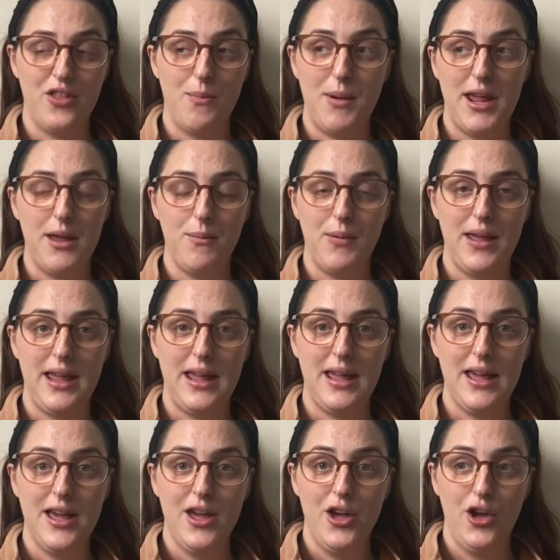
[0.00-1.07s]
The
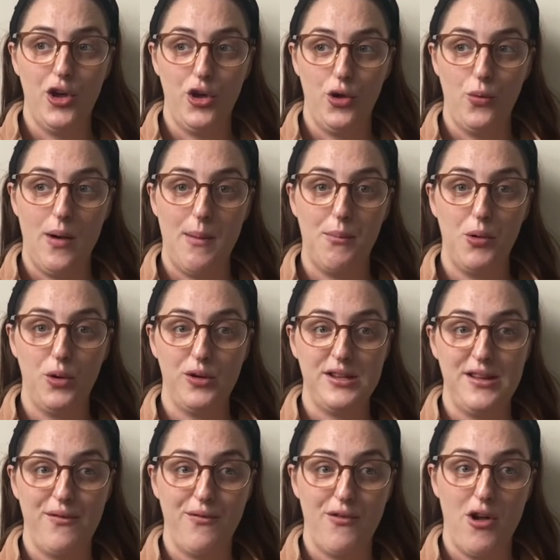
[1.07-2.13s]
baby who I bought
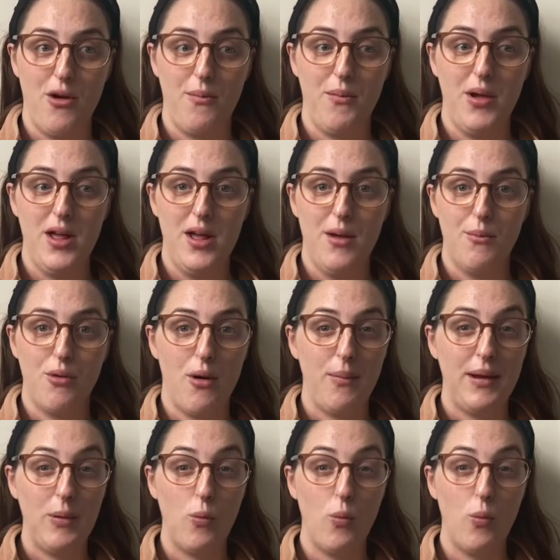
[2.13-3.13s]
it from probably